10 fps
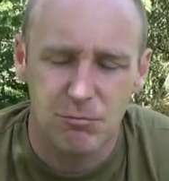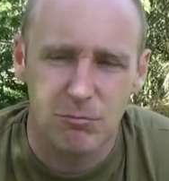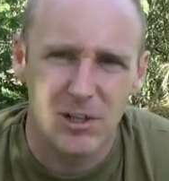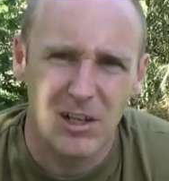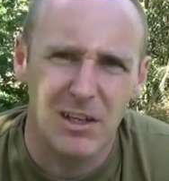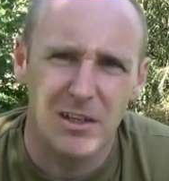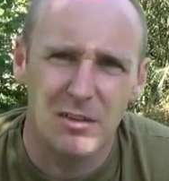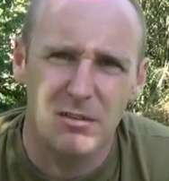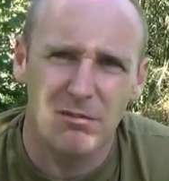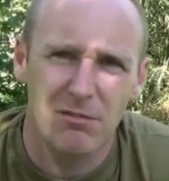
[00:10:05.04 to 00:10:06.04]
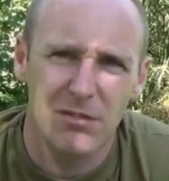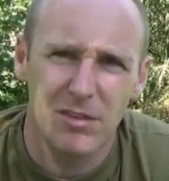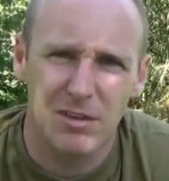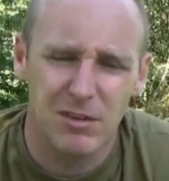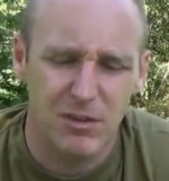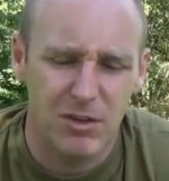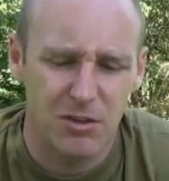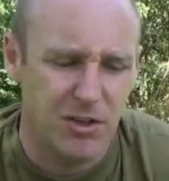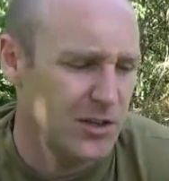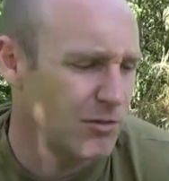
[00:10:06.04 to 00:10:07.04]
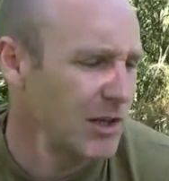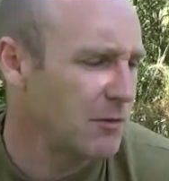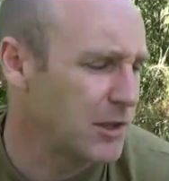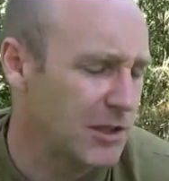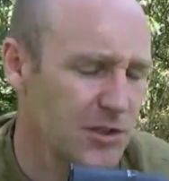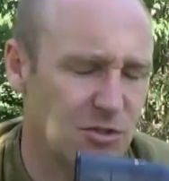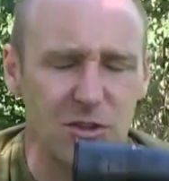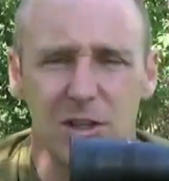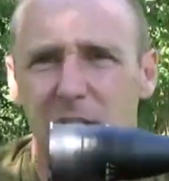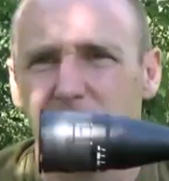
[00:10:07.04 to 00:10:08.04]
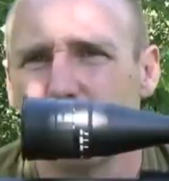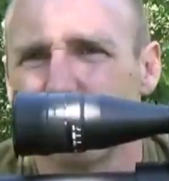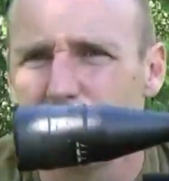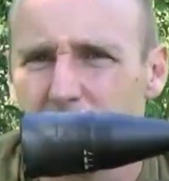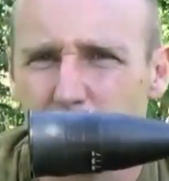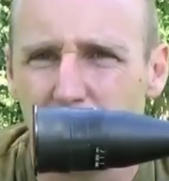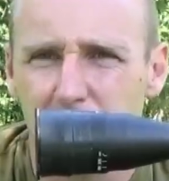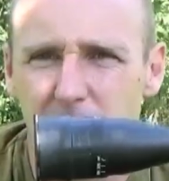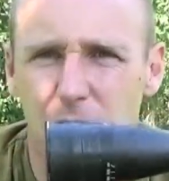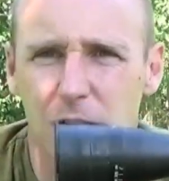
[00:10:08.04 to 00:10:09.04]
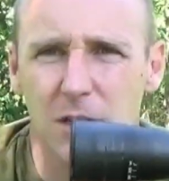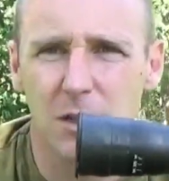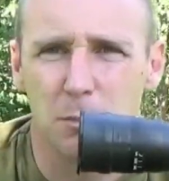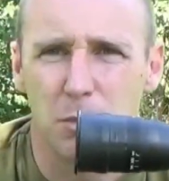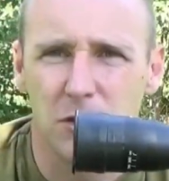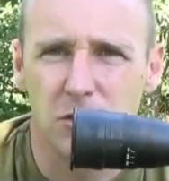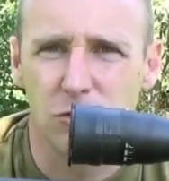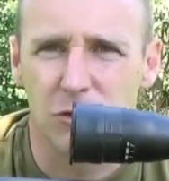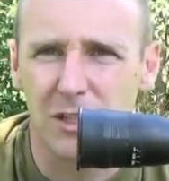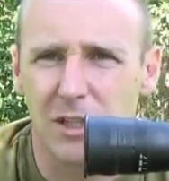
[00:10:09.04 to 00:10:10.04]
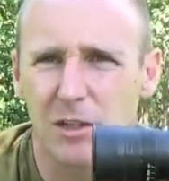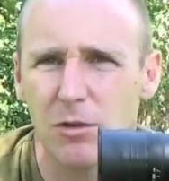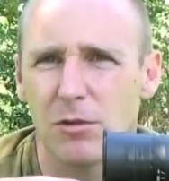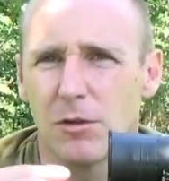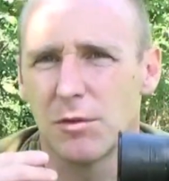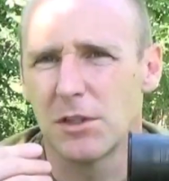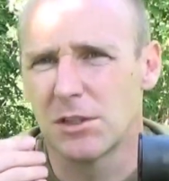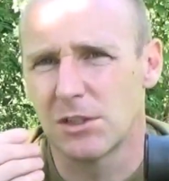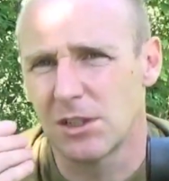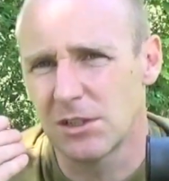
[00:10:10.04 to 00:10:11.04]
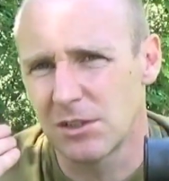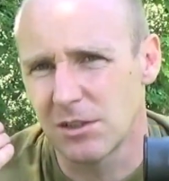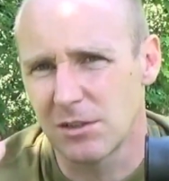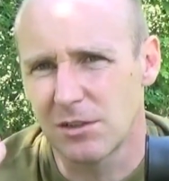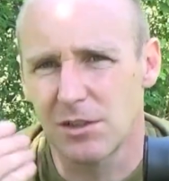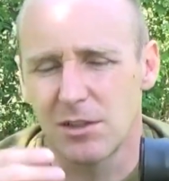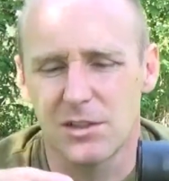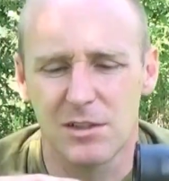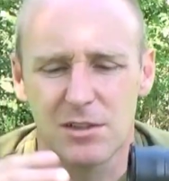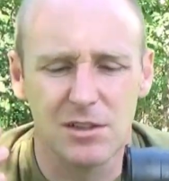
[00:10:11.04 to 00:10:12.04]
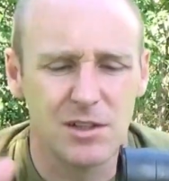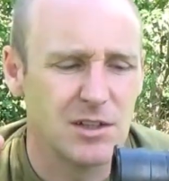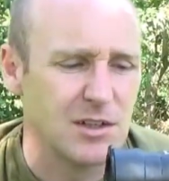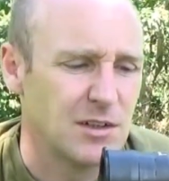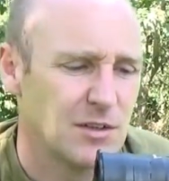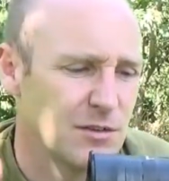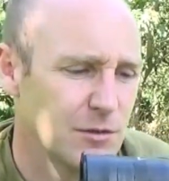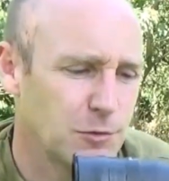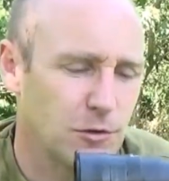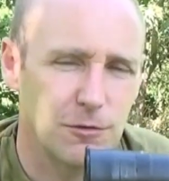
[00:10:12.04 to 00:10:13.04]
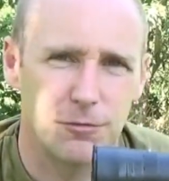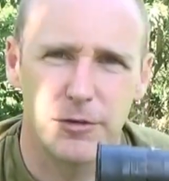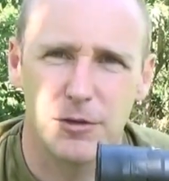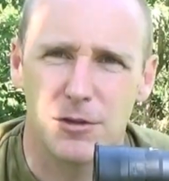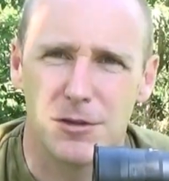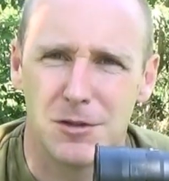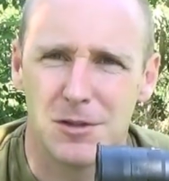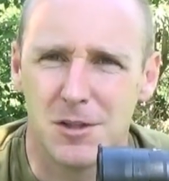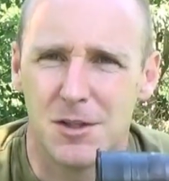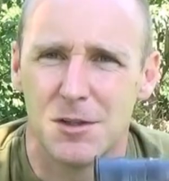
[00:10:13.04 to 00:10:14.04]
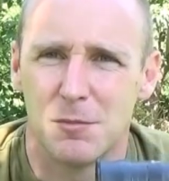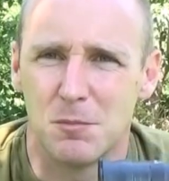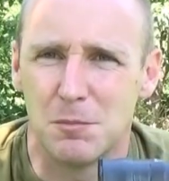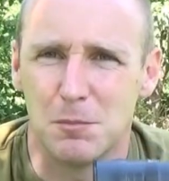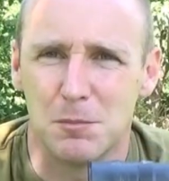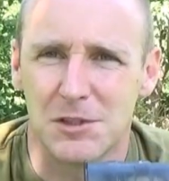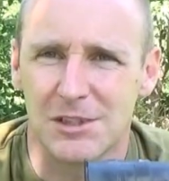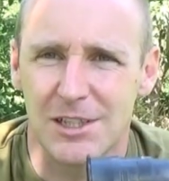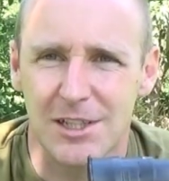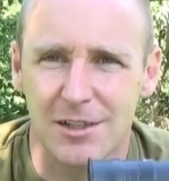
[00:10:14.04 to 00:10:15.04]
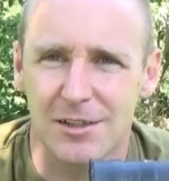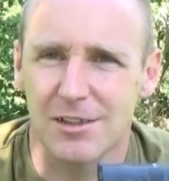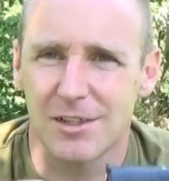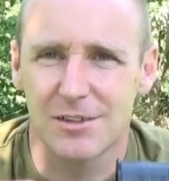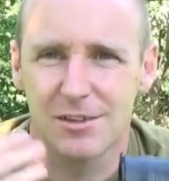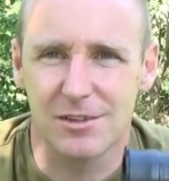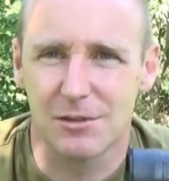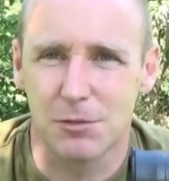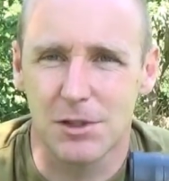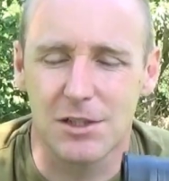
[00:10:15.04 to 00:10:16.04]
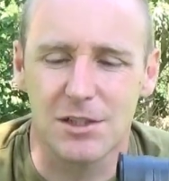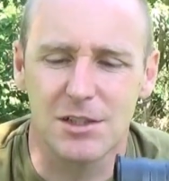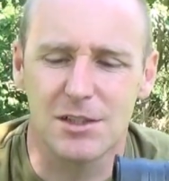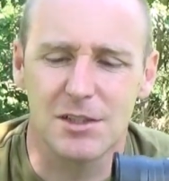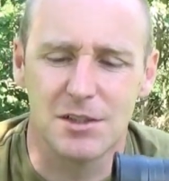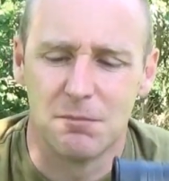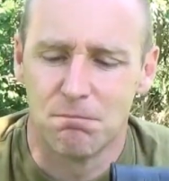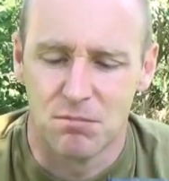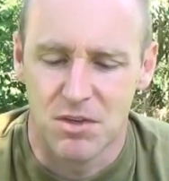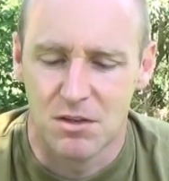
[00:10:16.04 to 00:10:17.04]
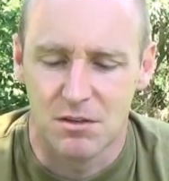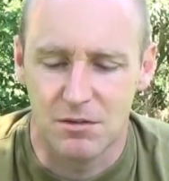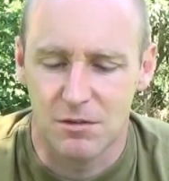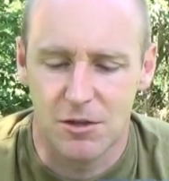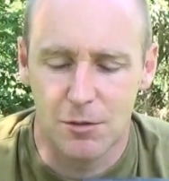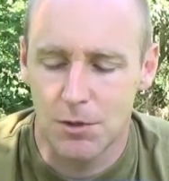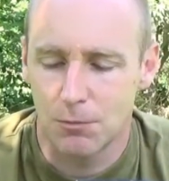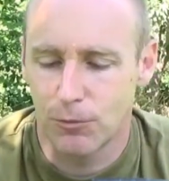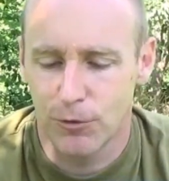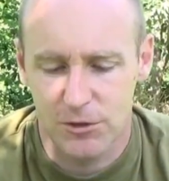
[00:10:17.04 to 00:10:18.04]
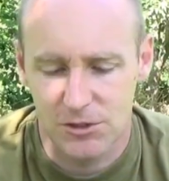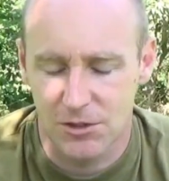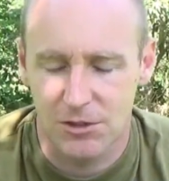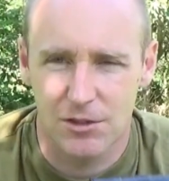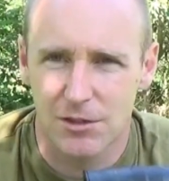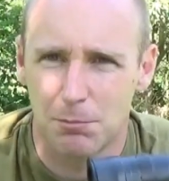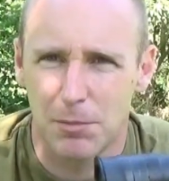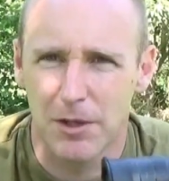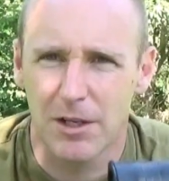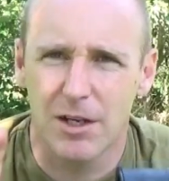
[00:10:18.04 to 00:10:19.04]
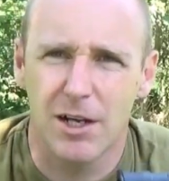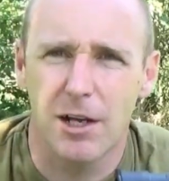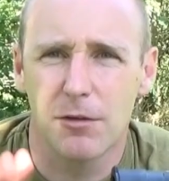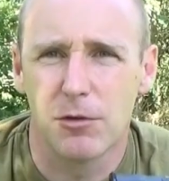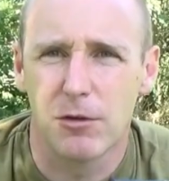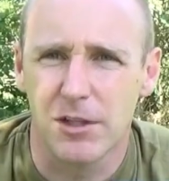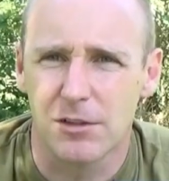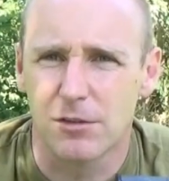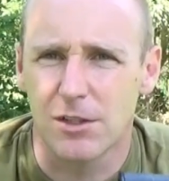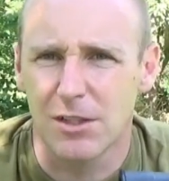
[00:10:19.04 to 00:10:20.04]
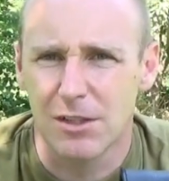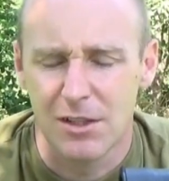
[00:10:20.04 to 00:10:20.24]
really you can't really with this use more than 0.28. I don't know, it's just some sort of mistake, or that's just the way the hub-up works, but I have to look into that.